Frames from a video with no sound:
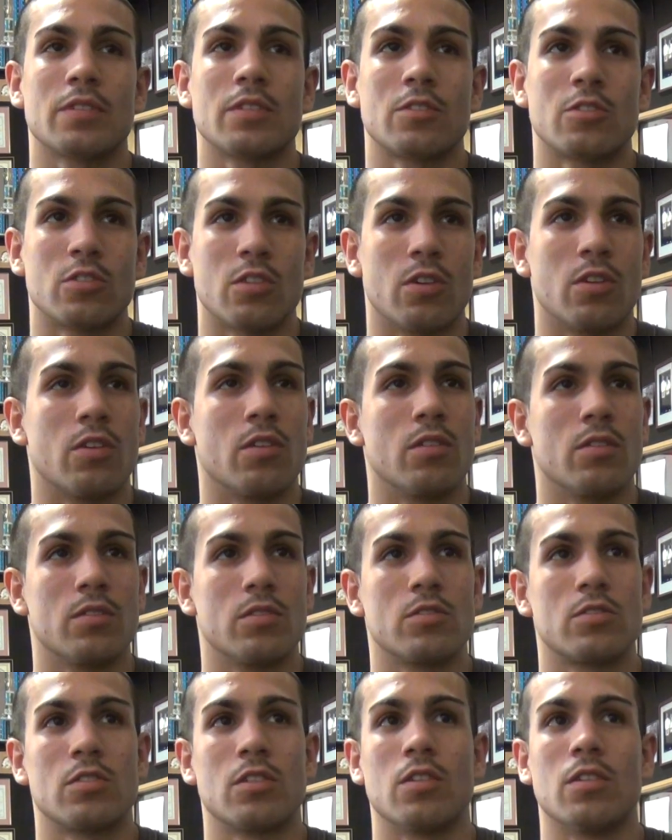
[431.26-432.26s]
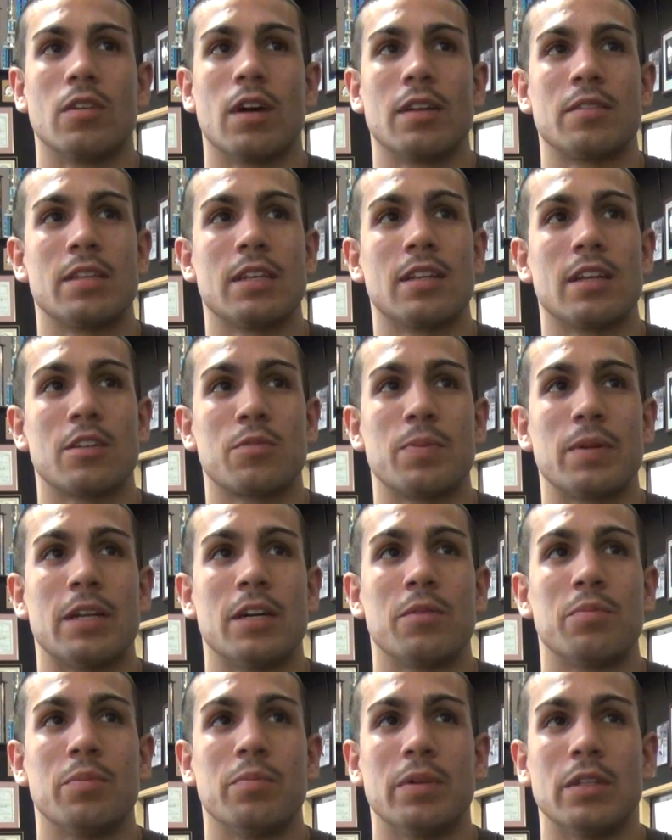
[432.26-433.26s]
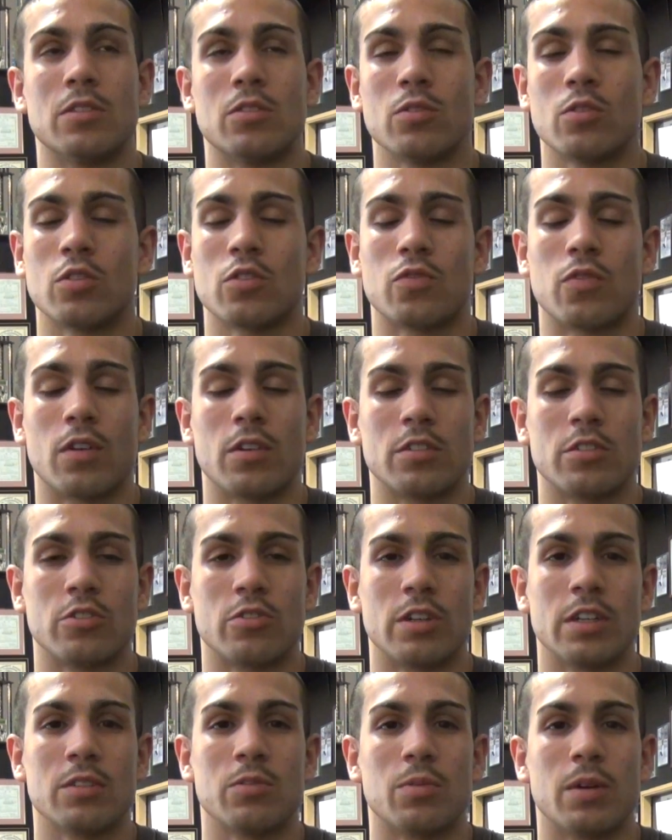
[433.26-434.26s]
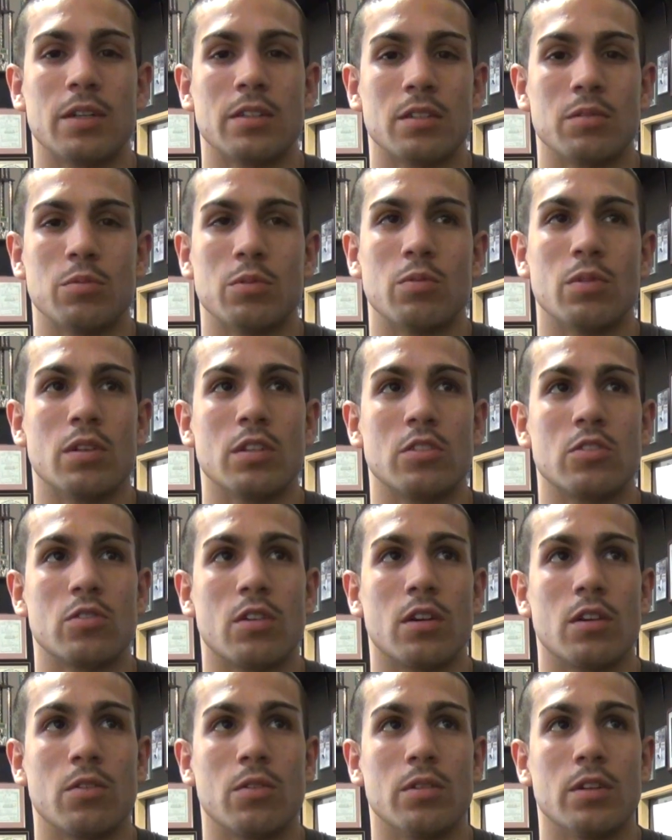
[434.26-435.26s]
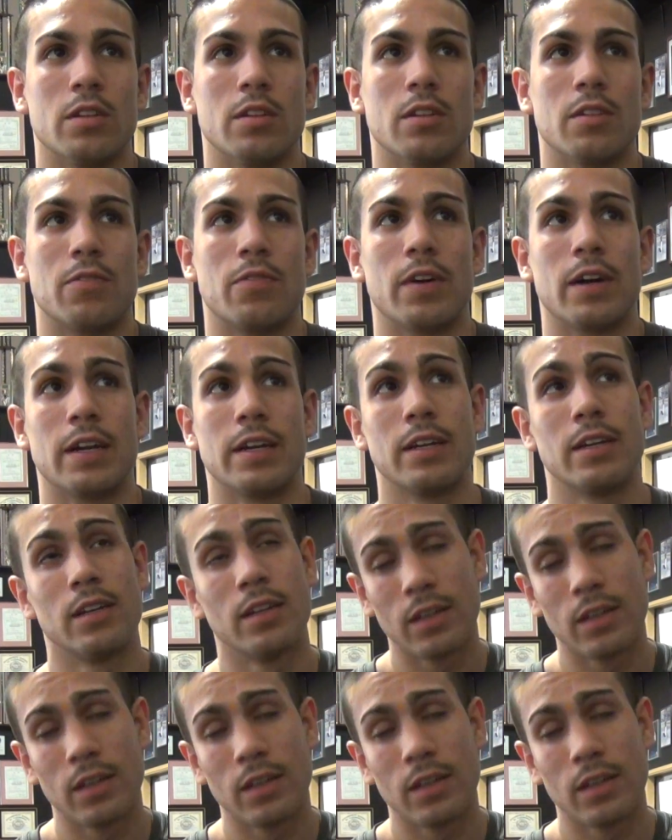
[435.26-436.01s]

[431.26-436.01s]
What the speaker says: So I think that's been helping me too, as far as strength wise. I'll be really strong going into the fight.